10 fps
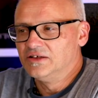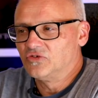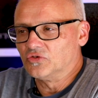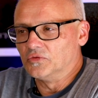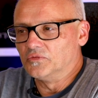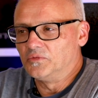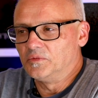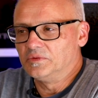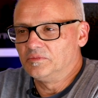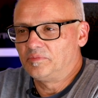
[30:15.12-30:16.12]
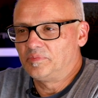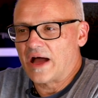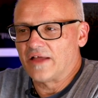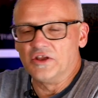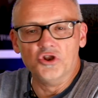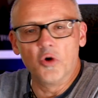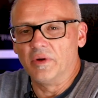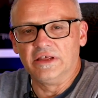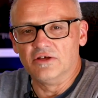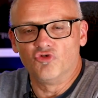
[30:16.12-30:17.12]
sort of part that
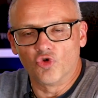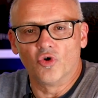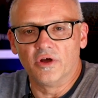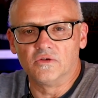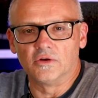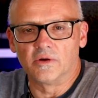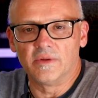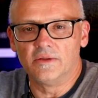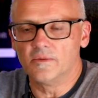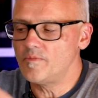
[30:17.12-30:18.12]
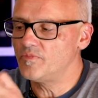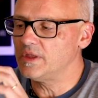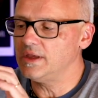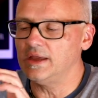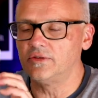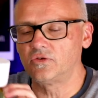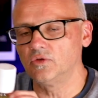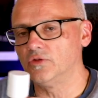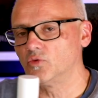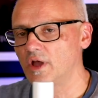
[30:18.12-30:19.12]
nobody enjoys, you know what I mean?
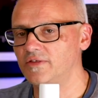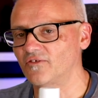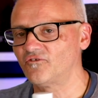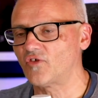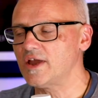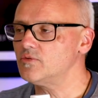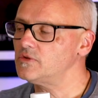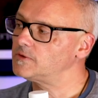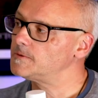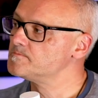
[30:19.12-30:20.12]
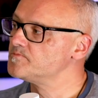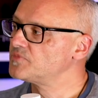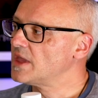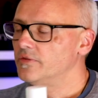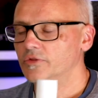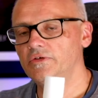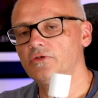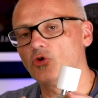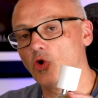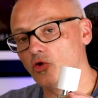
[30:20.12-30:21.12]
It's a fragrance. This
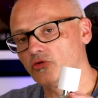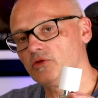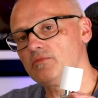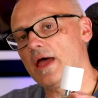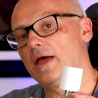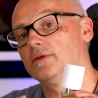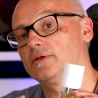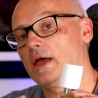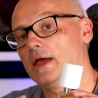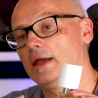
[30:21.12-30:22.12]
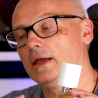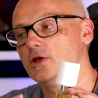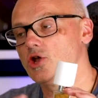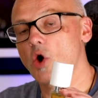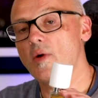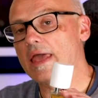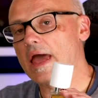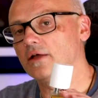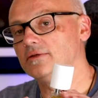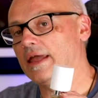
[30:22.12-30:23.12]
is awesome as a going
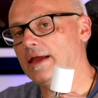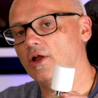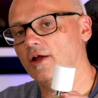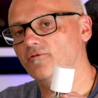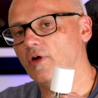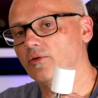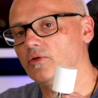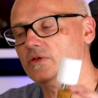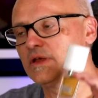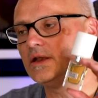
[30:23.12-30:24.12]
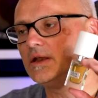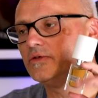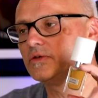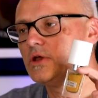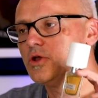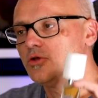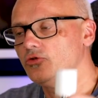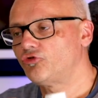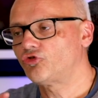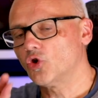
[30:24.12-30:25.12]
out date night fragrance. It is
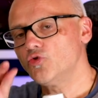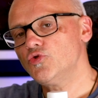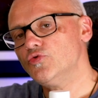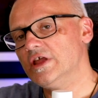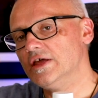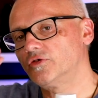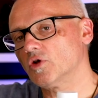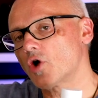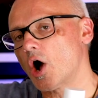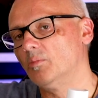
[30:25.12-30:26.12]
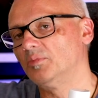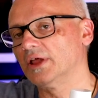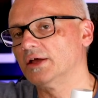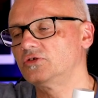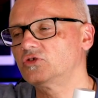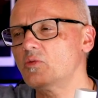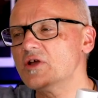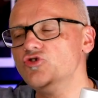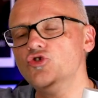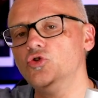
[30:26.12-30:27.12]
so unique, so complex, so
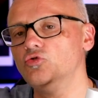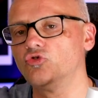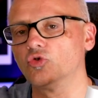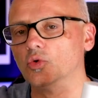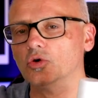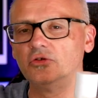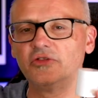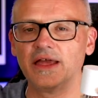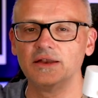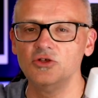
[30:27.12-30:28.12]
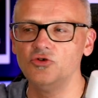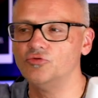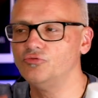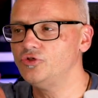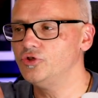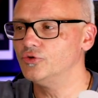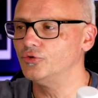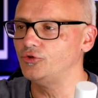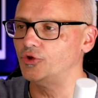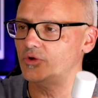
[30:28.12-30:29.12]
unusual that
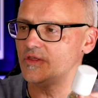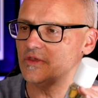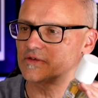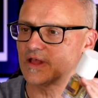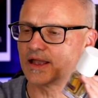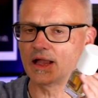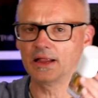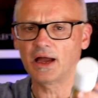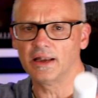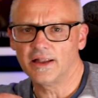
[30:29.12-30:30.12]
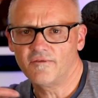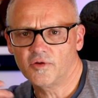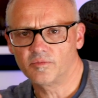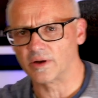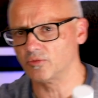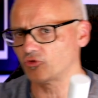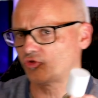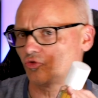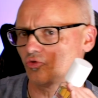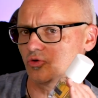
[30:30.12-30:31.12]
you're in this like, I love it, but I'm not
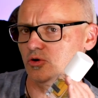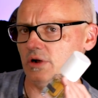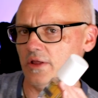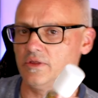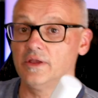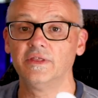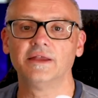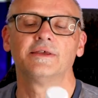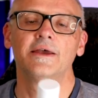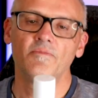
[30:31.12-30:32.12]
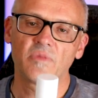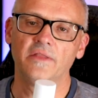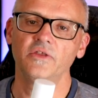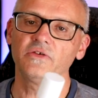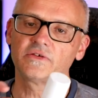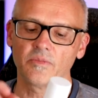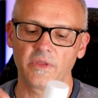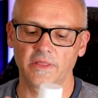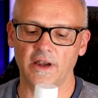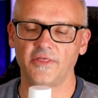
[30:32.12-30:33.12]
sure. And this is
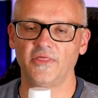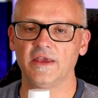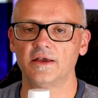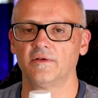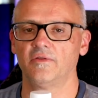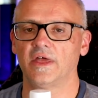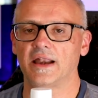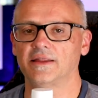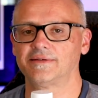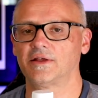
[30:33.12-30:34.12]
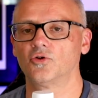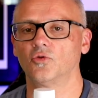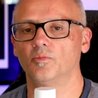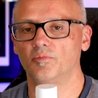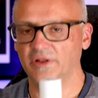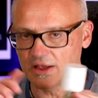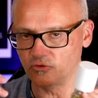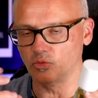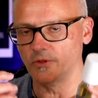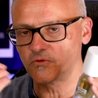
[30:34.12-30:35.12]
something that I think that Alessandro
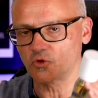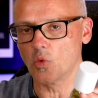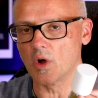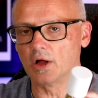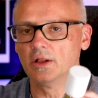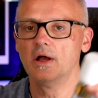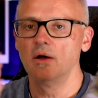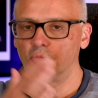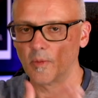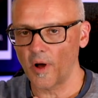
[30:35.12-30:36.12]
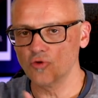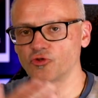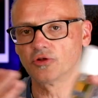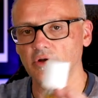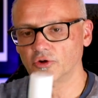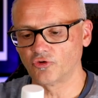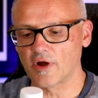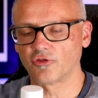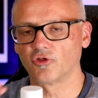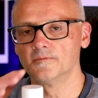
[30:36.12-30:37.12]
plays with so well, repulsion,
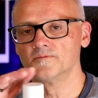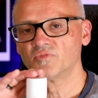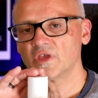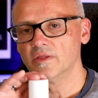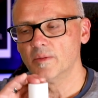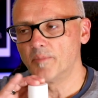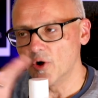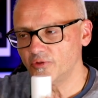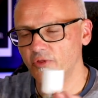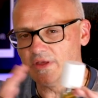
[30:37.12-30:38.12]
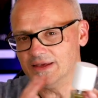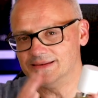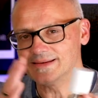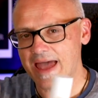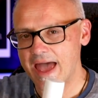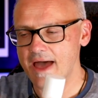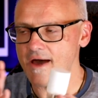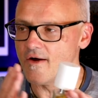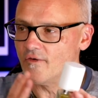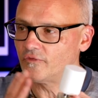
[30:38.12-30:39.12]
attraction, that both of these
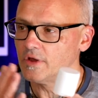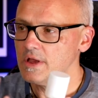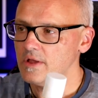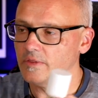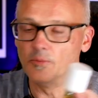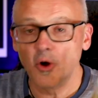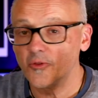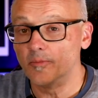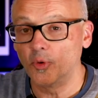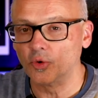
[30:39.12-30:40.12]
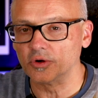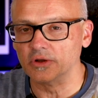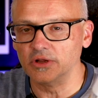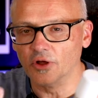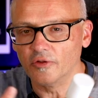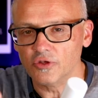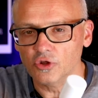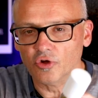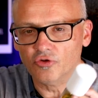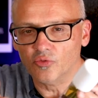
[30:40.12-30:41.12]
have, they're both important, you know?
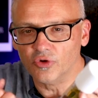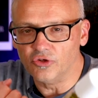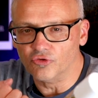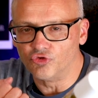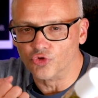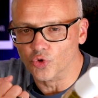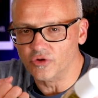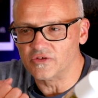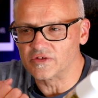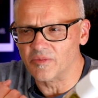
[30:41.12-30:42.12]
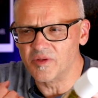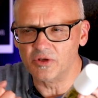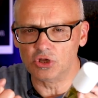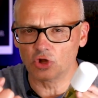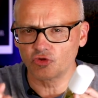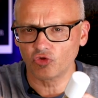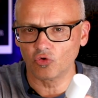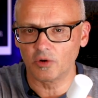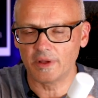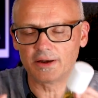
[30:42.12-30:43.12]
When you're drawn to something, but you're not
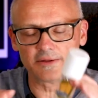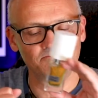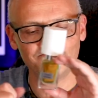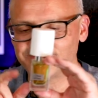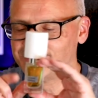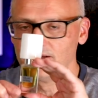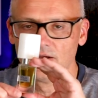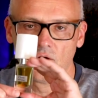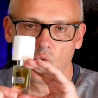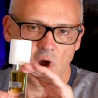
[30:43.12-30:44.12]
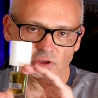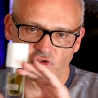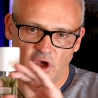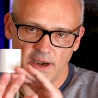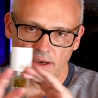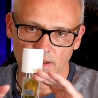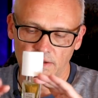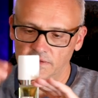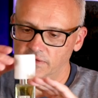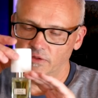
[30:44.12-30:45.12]
sure about it, white China
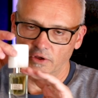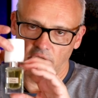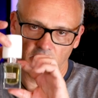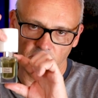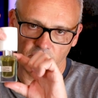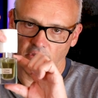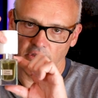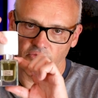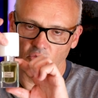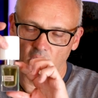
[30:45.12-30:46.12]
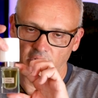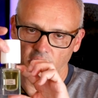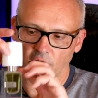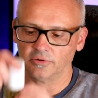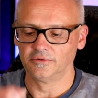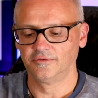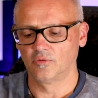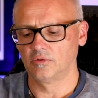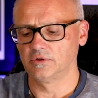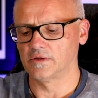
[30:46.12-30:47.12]
is the way to go.
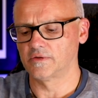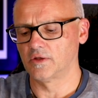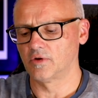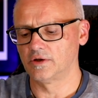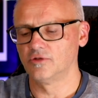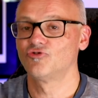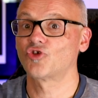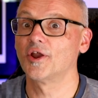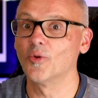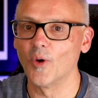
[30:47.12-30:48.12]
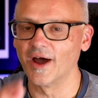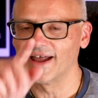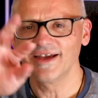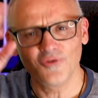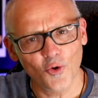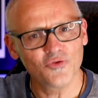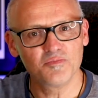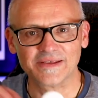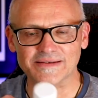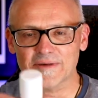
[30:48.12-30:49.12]
Did I say that right? China white, I always
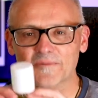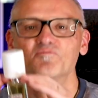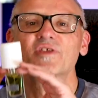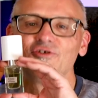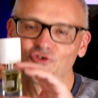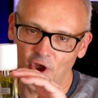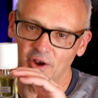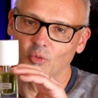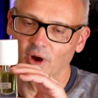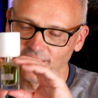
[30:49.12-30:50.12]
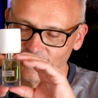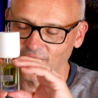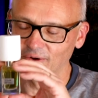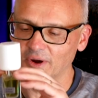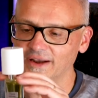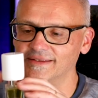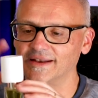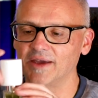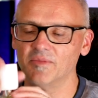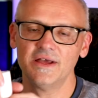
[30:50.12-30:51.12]
mix them up. China white is the
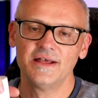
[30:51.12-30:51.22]
name.